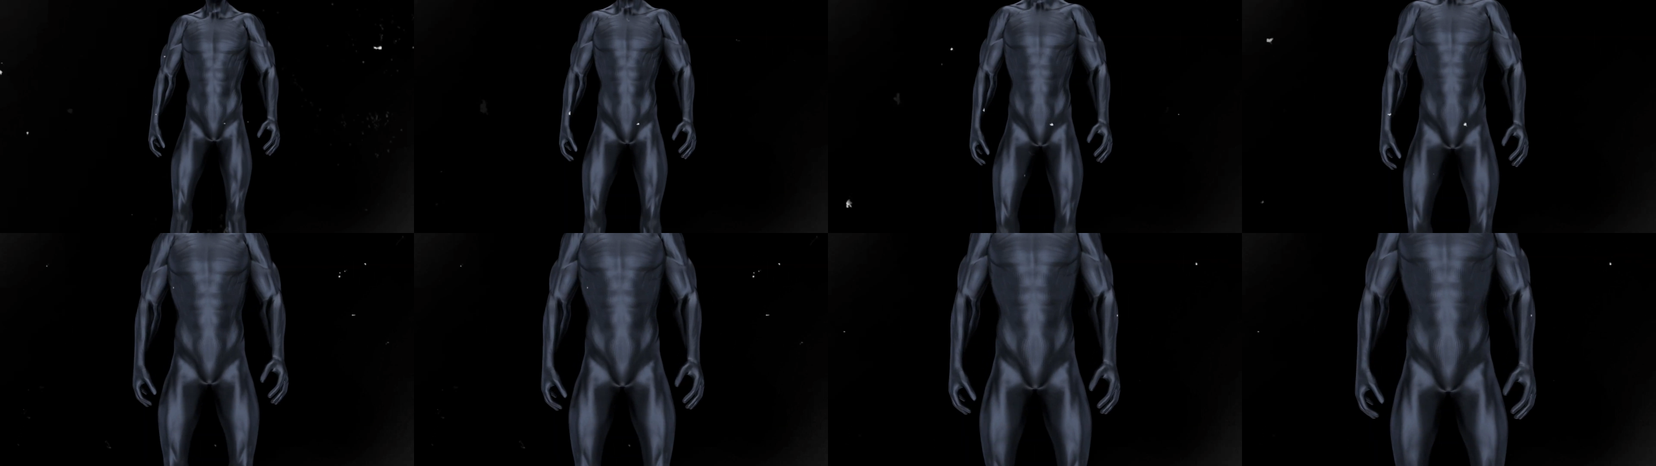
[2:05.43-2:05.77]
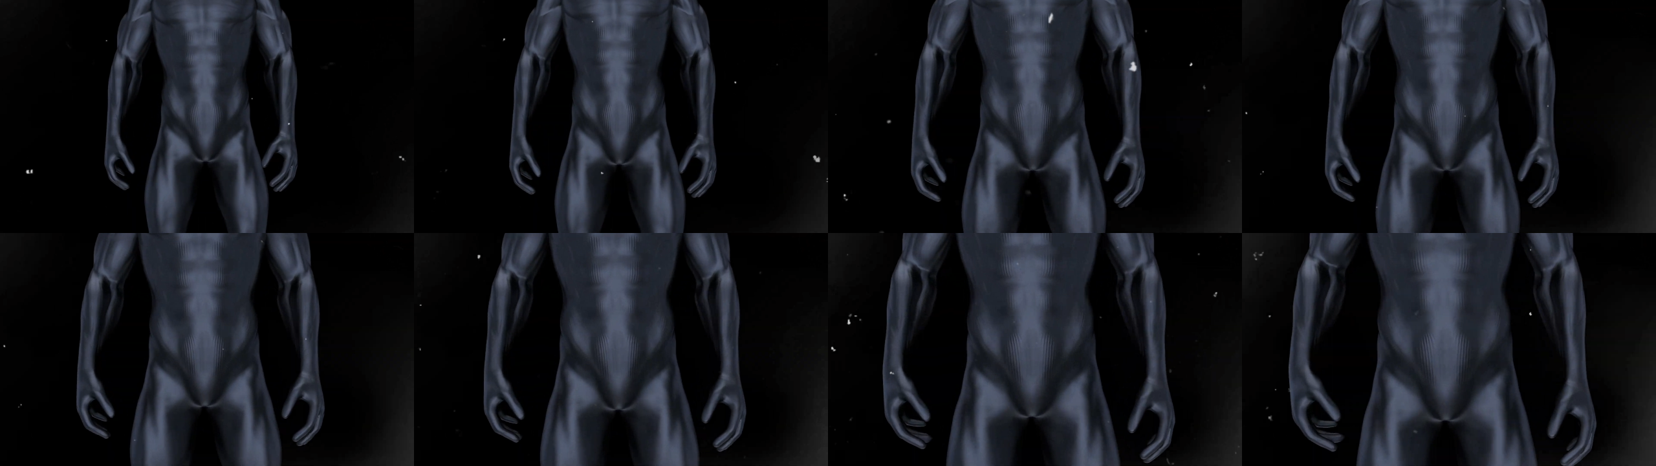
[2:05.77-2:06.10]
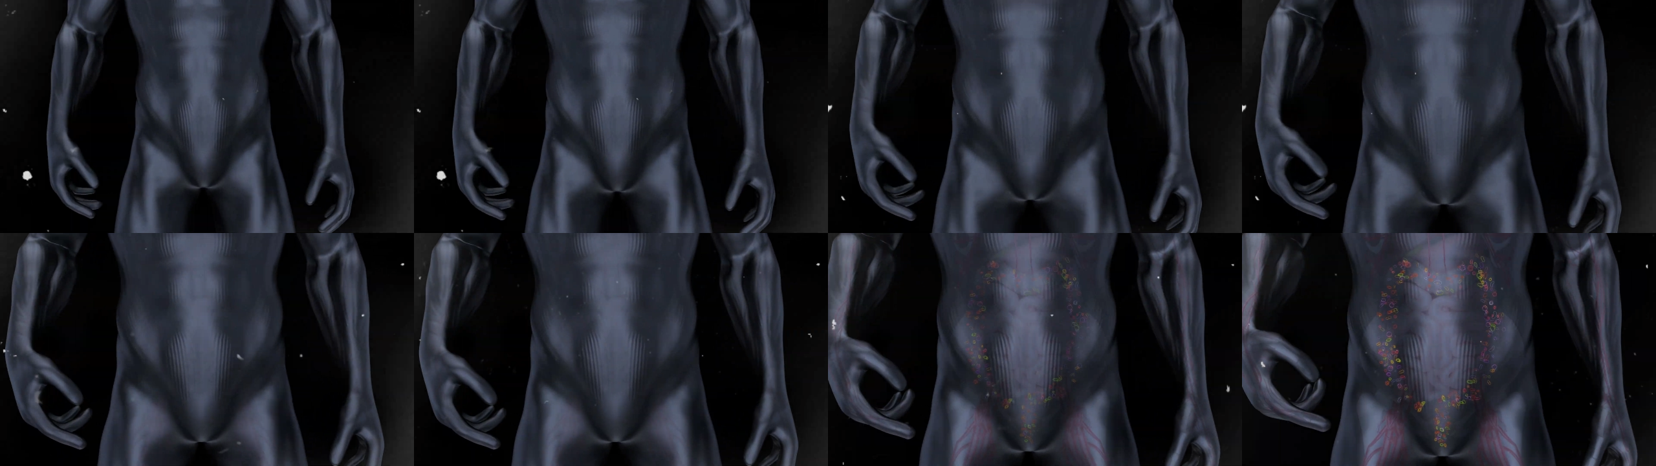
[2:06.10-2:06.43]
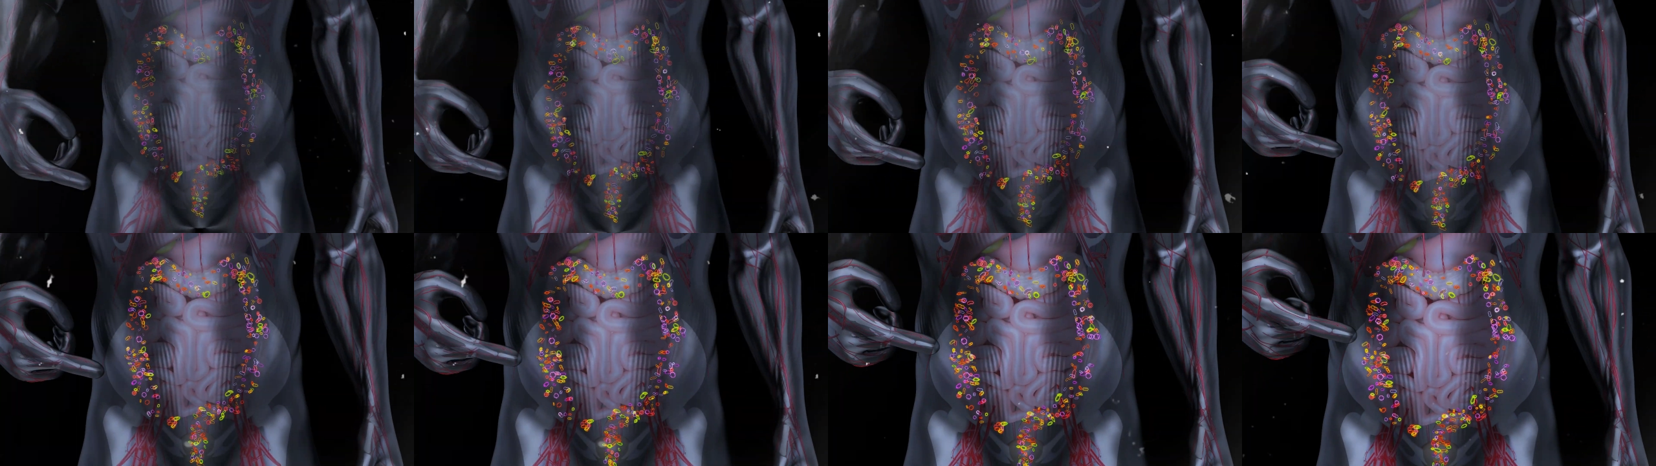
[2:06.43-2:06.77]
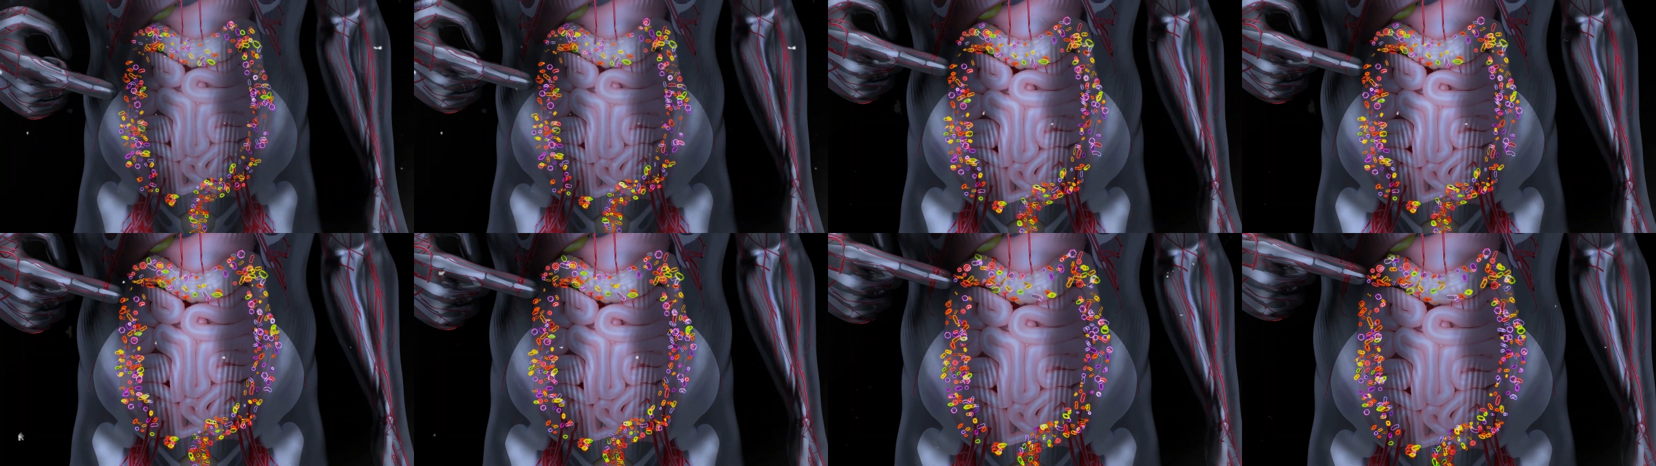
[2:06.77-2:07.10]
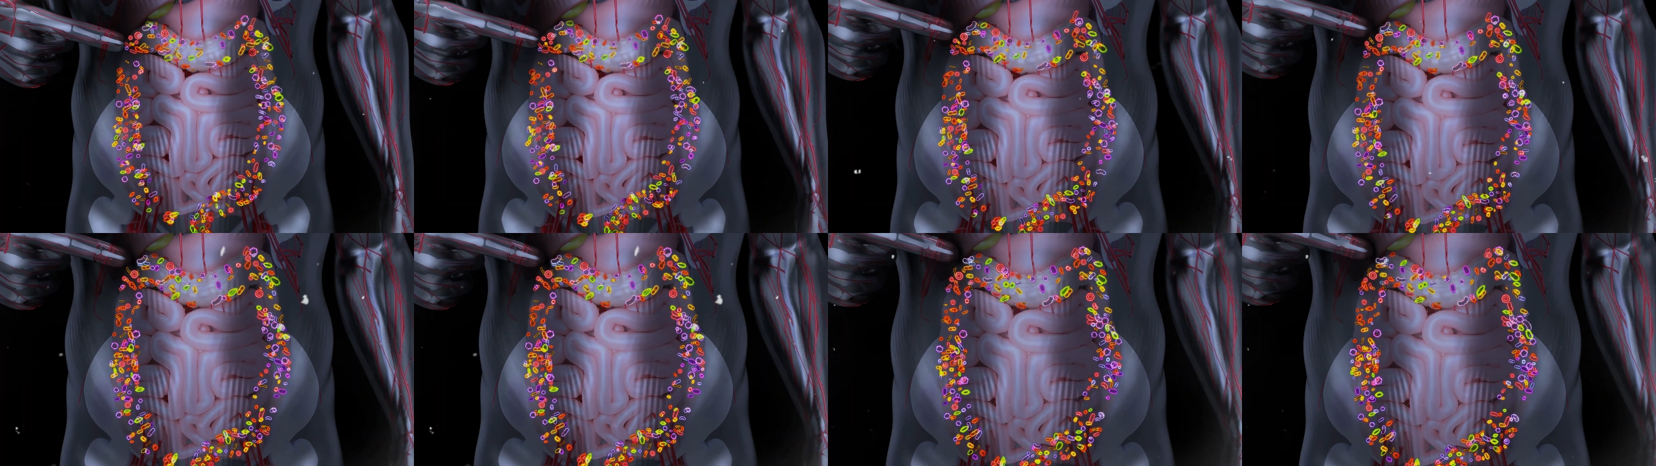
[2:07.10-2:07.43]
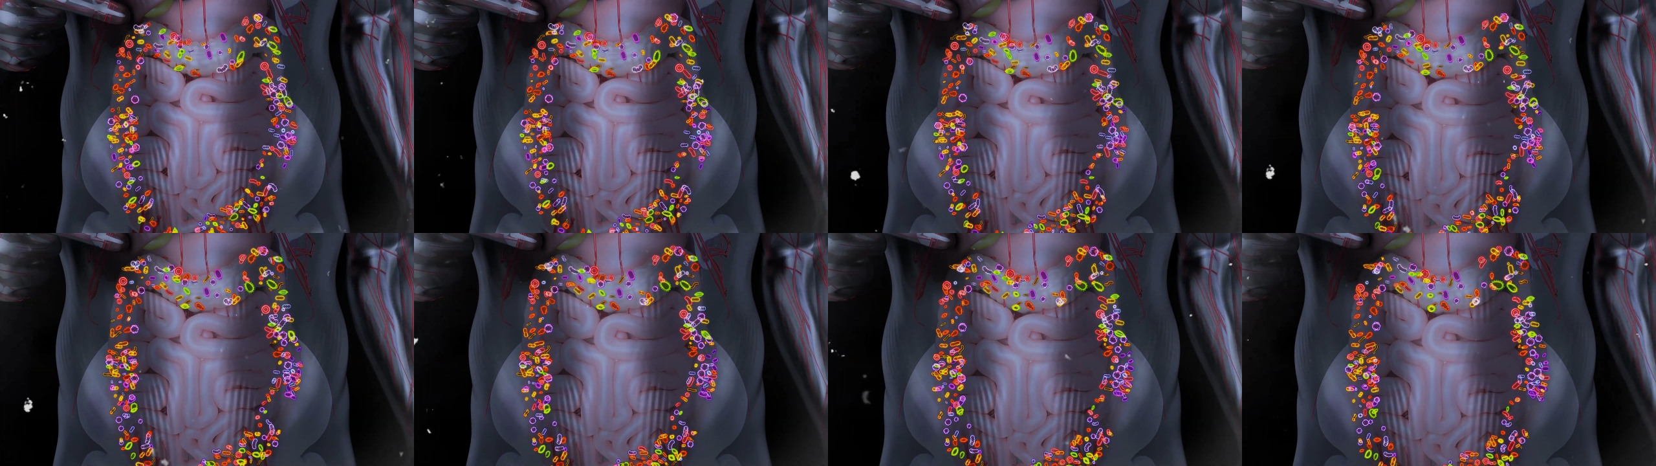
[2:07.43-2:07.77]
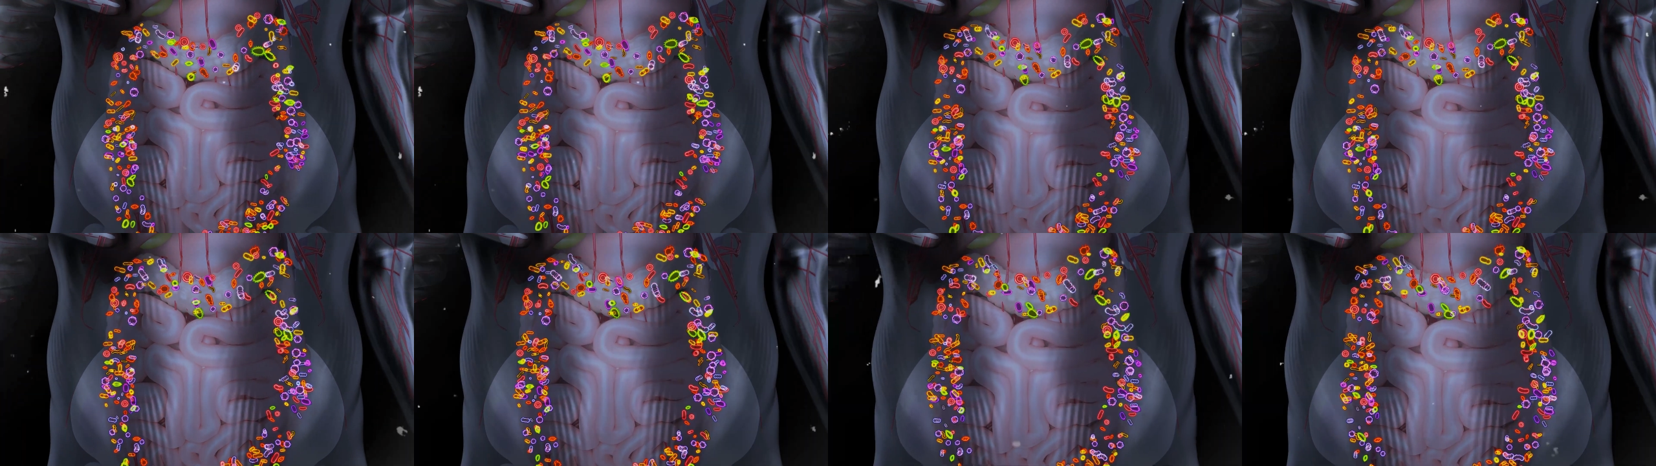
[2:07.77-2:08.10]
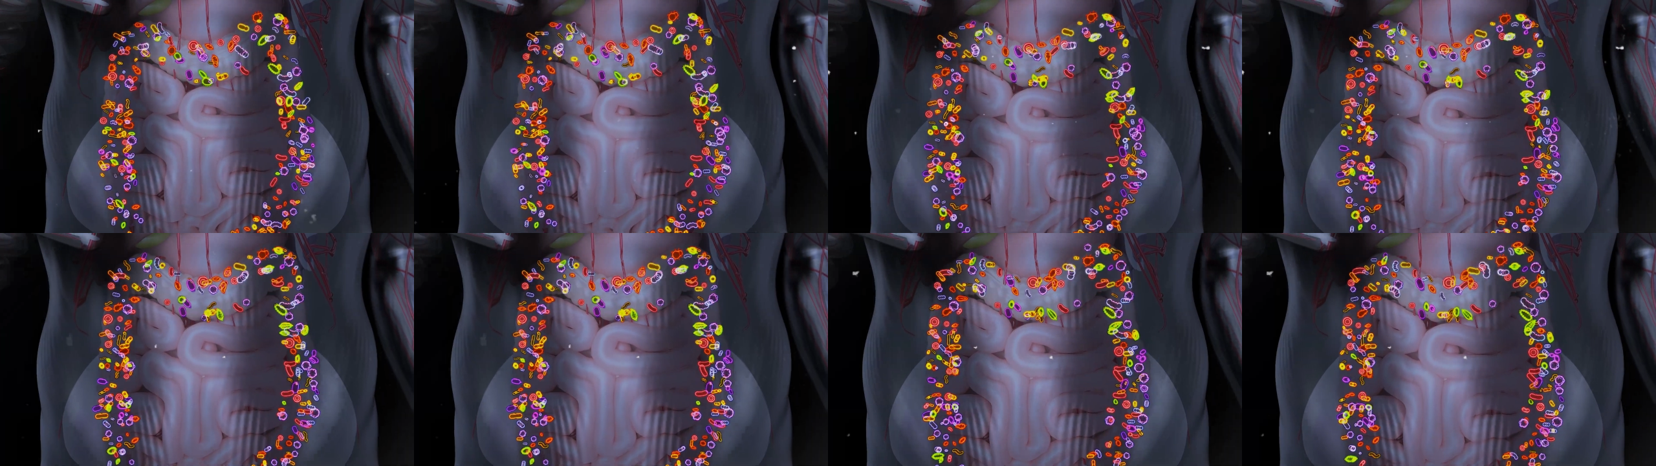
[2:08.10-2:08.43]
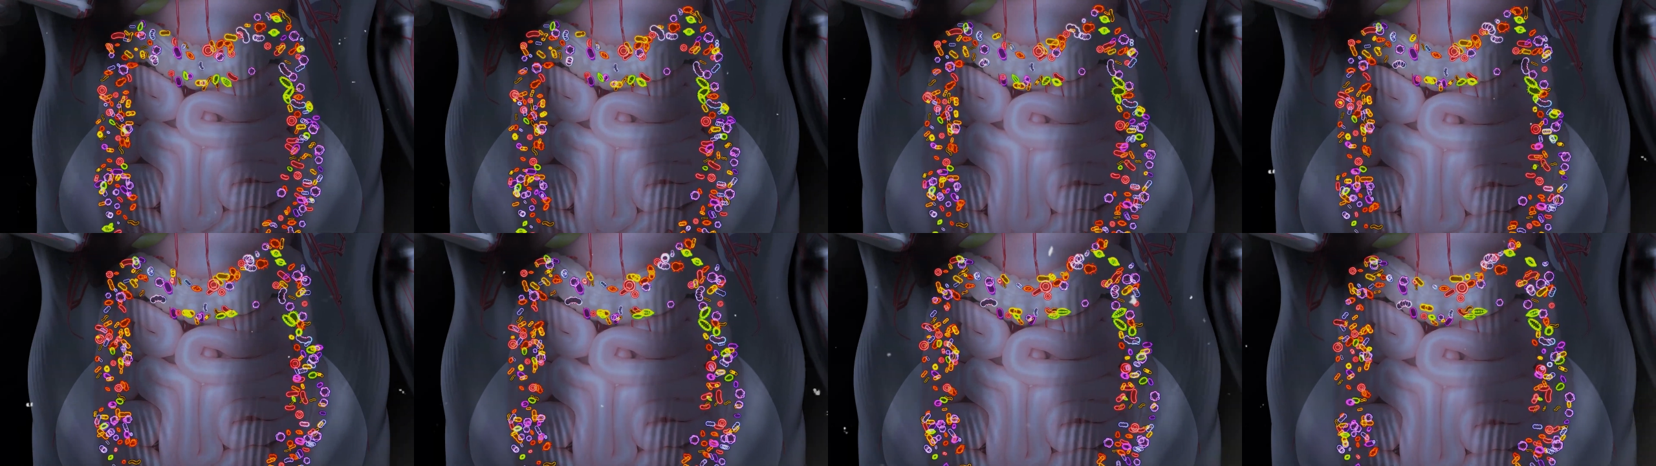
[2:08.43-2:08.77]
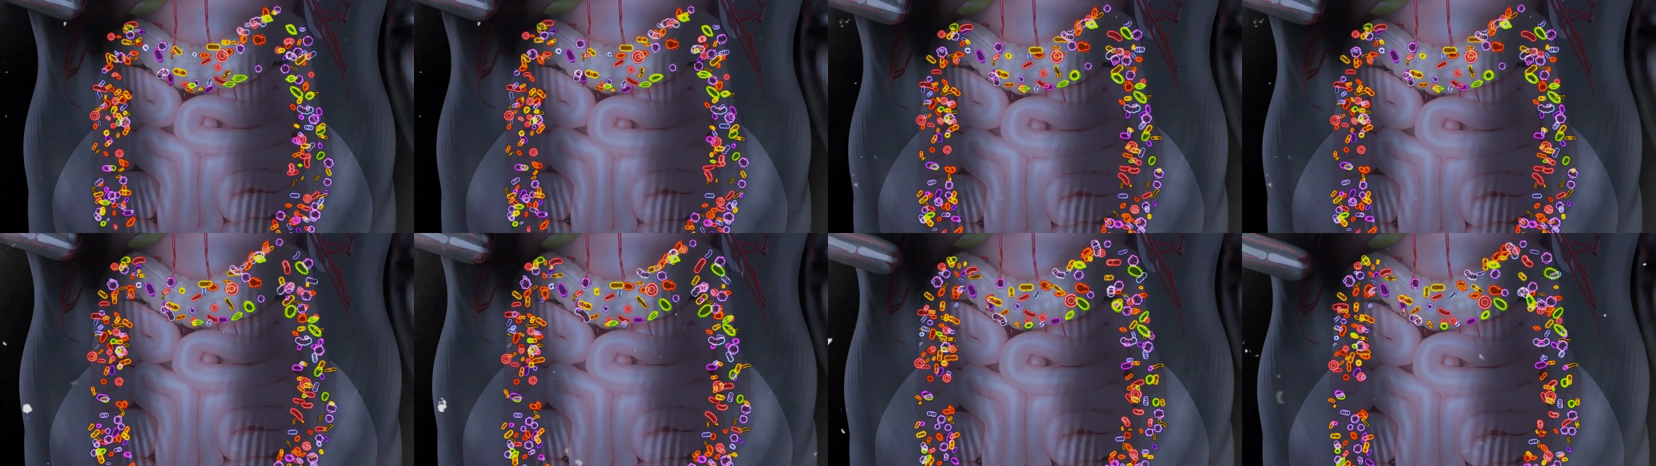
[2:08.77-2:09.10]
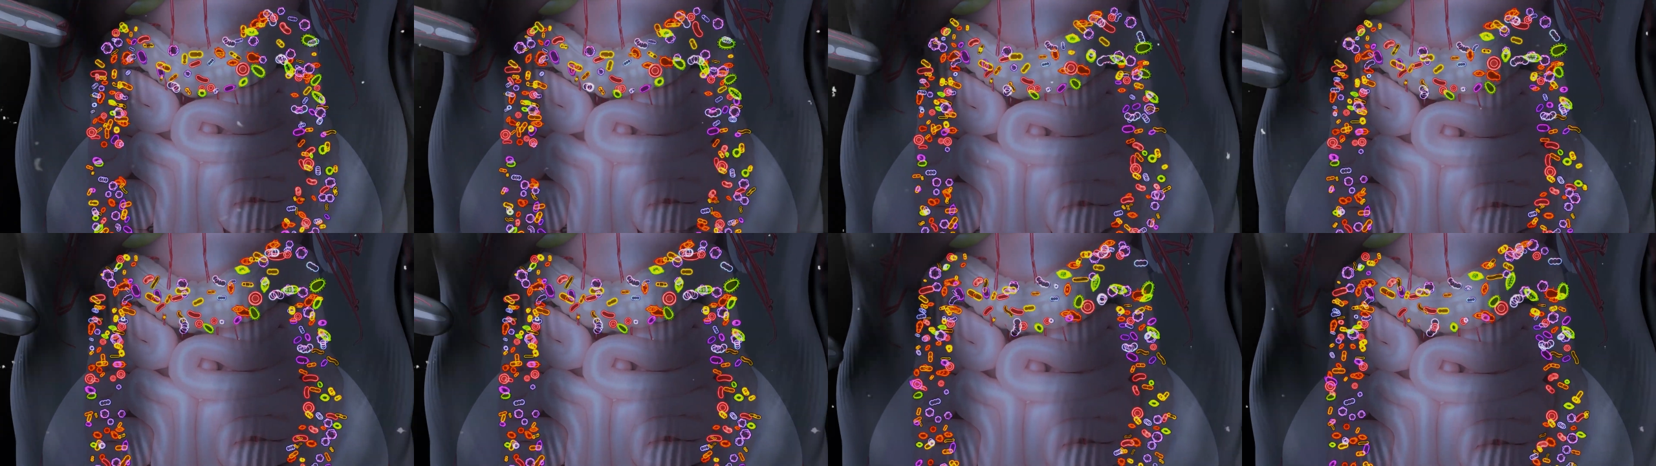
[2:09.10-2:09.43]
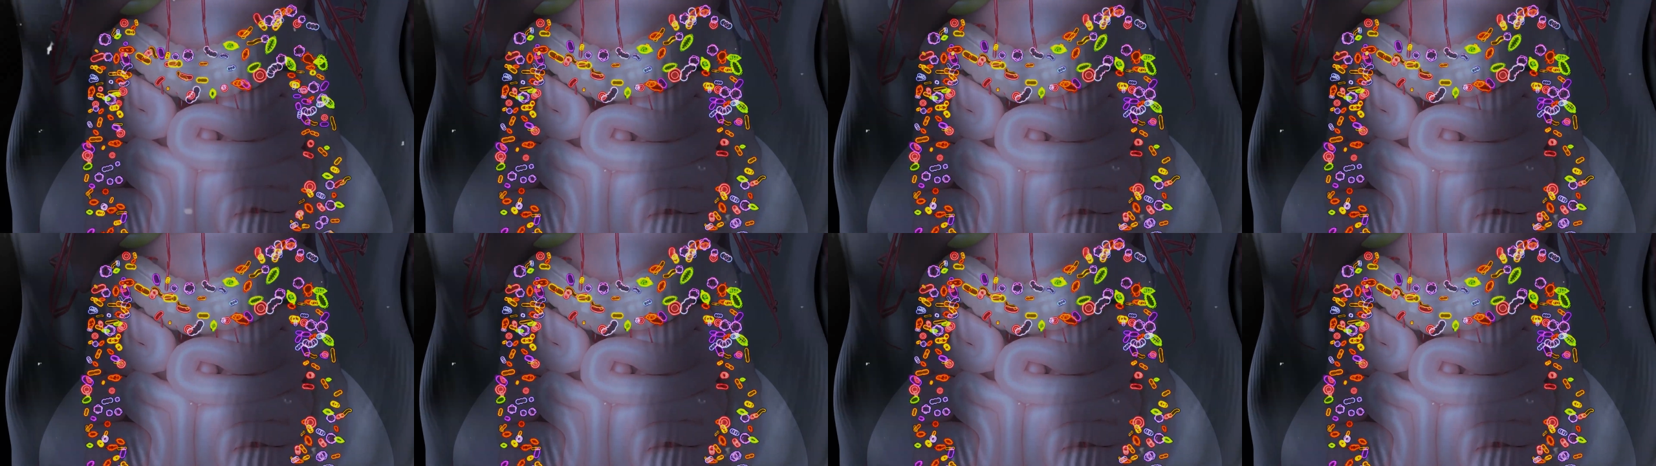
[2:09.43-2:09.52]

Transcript: (no speaker visible)